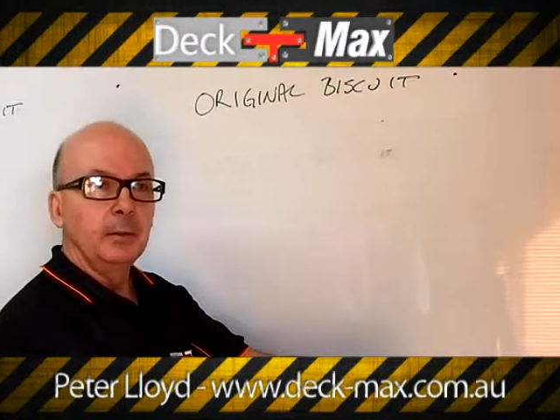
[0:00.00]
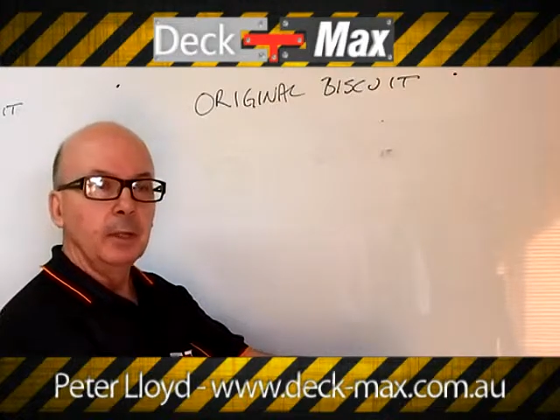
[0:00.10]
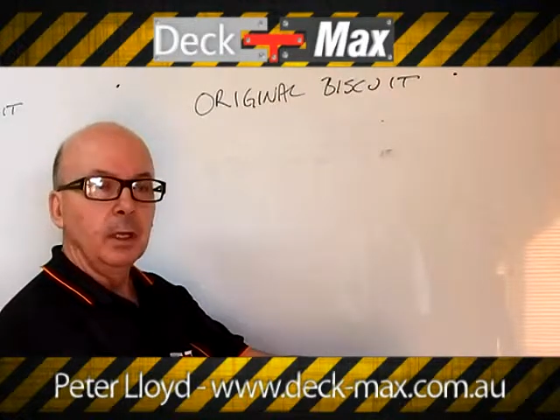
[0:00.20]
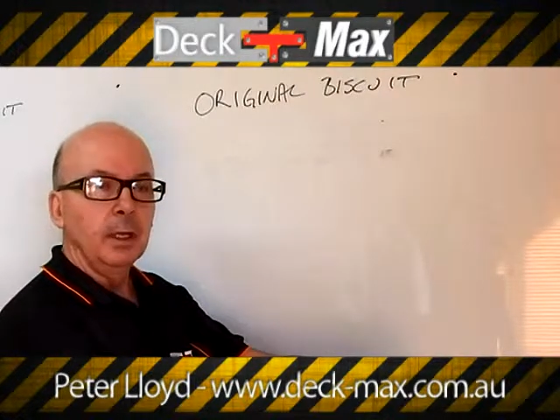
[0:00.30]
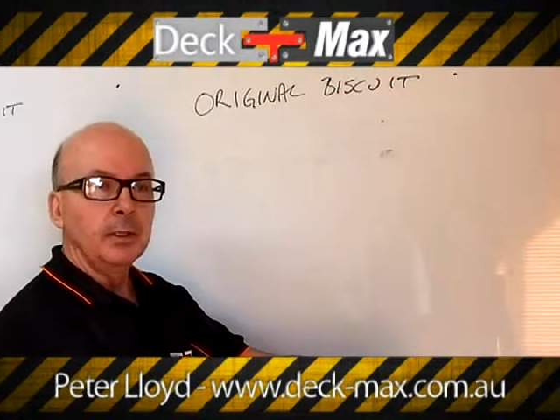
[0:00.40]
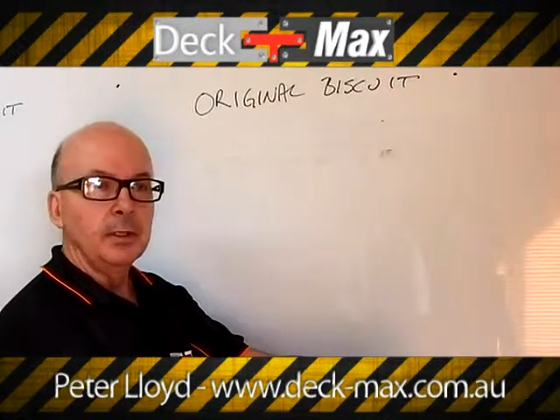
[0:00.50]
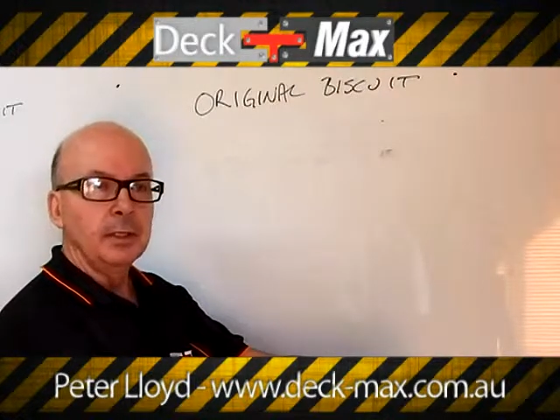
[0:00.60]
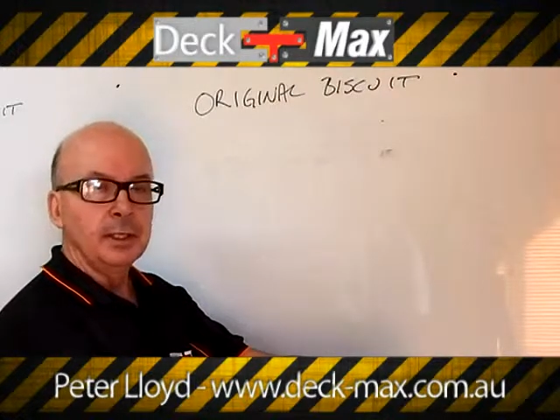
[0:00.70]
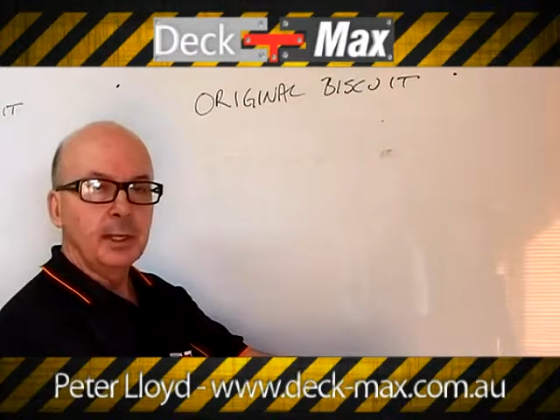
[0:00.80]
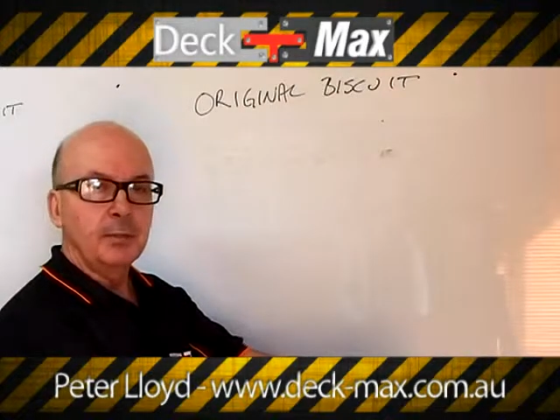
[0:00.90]
What I'd like to,
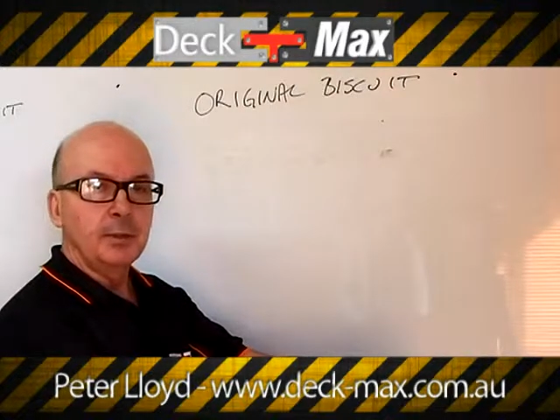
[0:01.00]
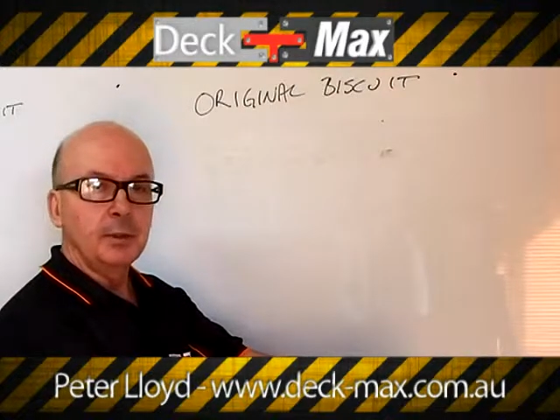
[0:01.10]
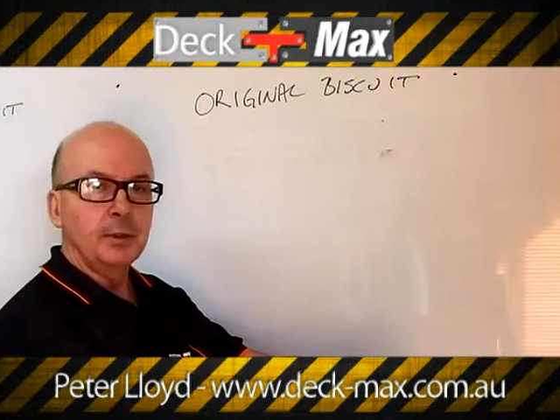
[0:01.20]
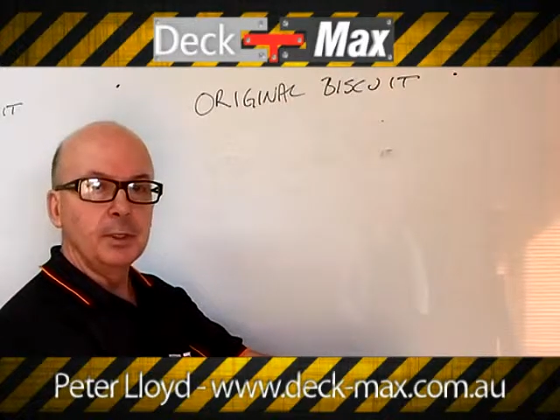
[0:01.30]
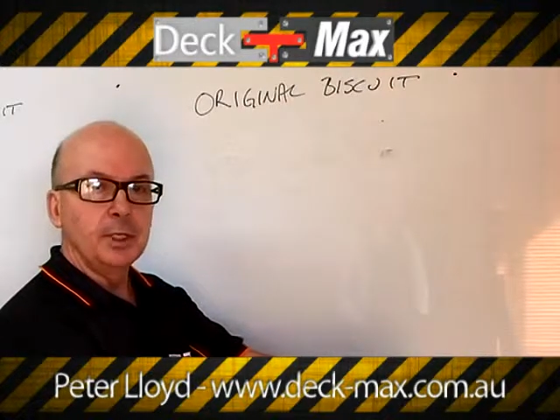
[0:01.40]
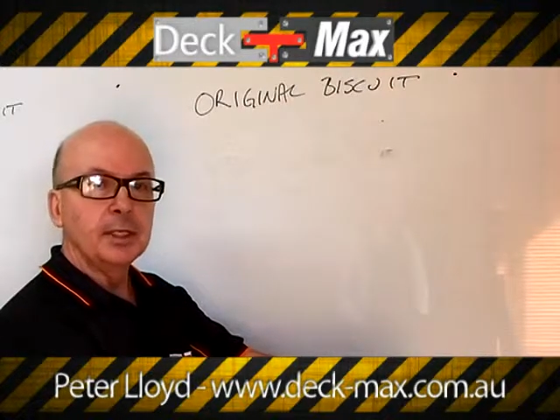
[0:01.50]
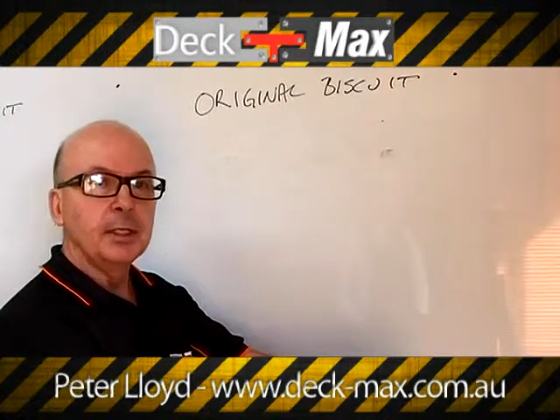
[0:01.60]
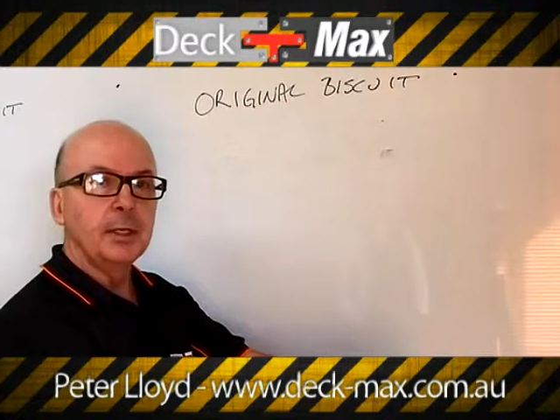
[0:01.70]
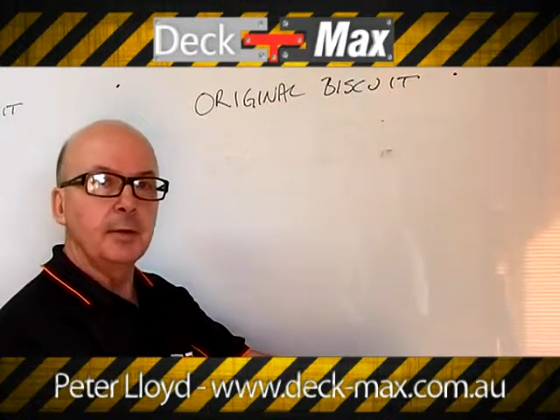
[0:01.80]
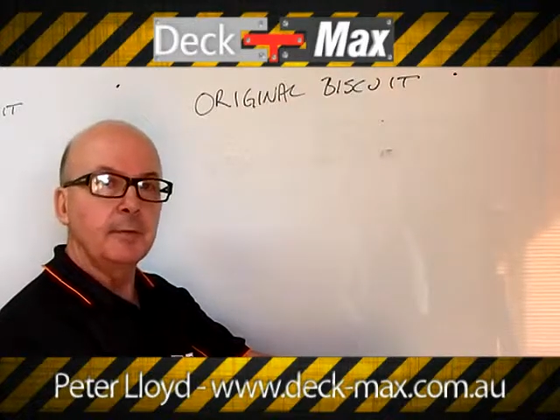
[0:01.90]
just step through is
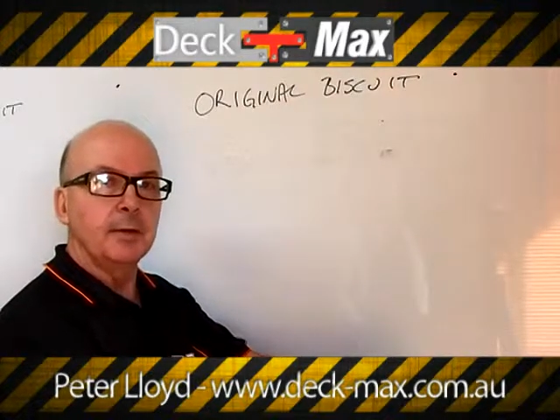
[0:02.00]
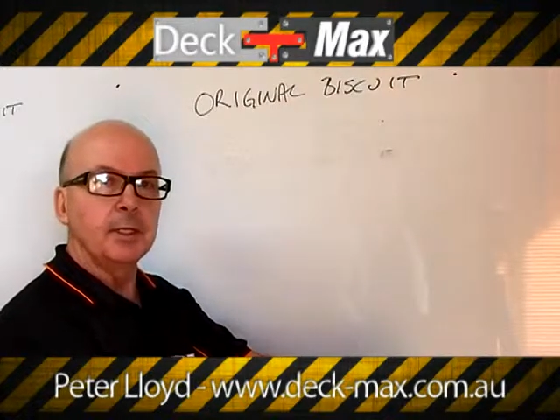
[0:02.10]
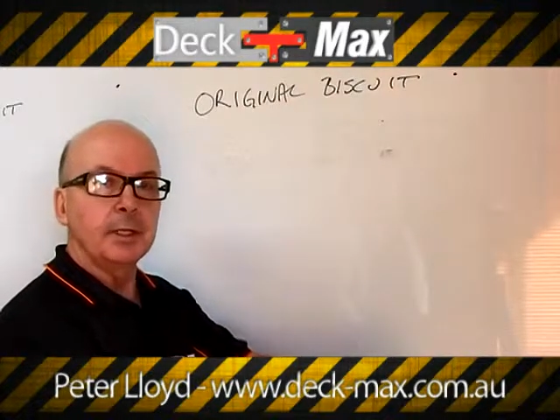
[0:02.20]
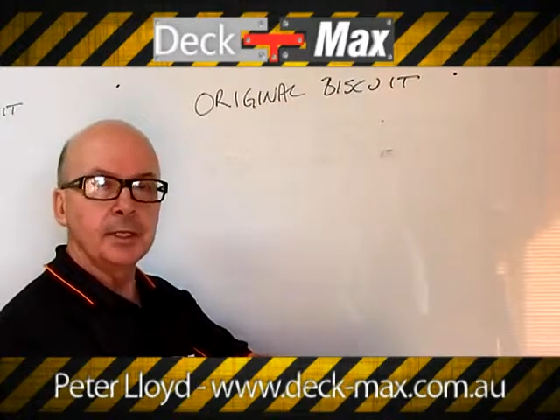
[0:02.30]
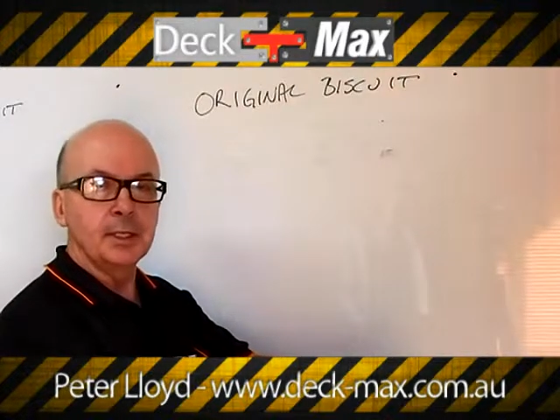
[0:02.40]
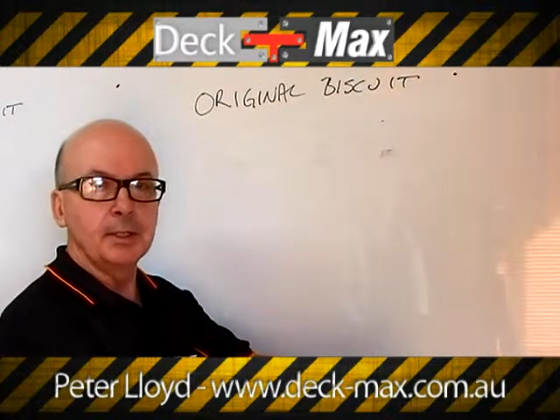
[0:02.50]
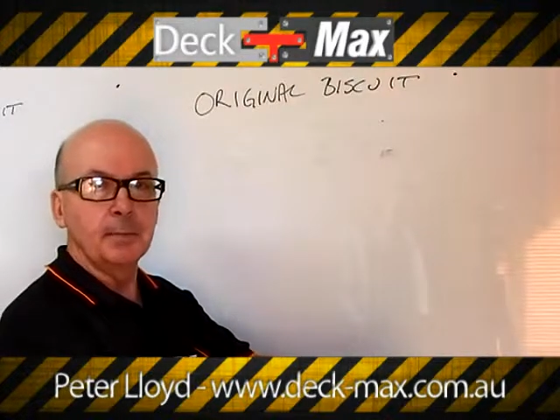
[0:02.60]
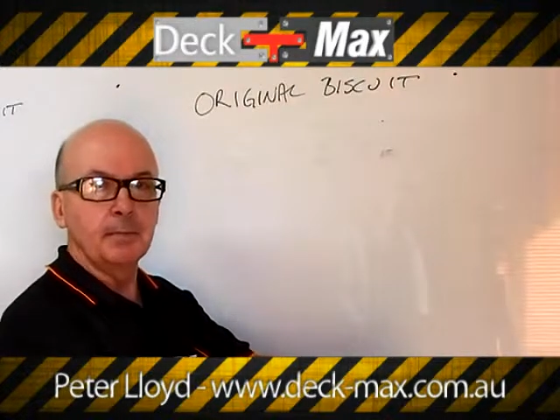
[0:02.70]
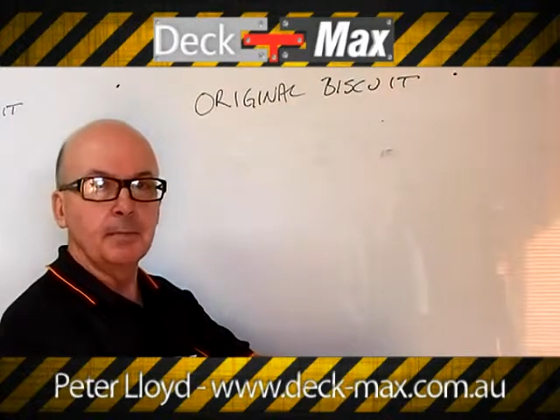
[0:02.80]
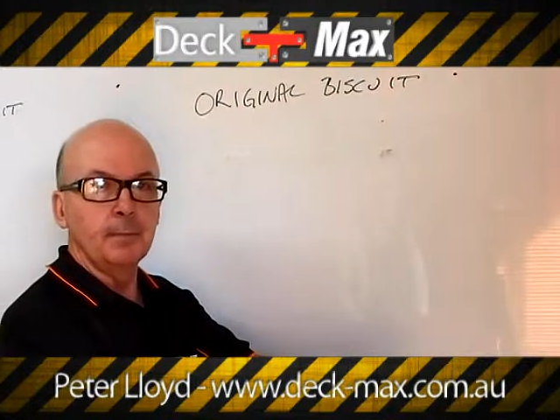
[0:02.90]
just the difference in the
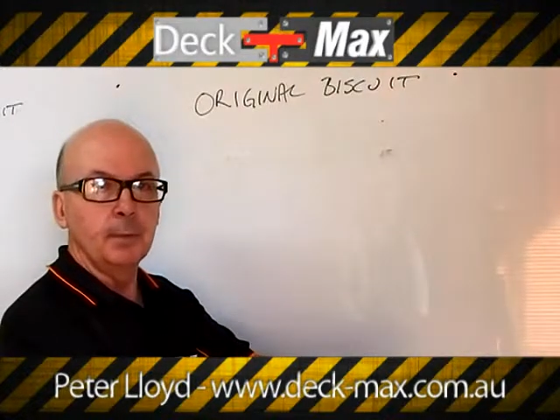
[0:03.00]
system.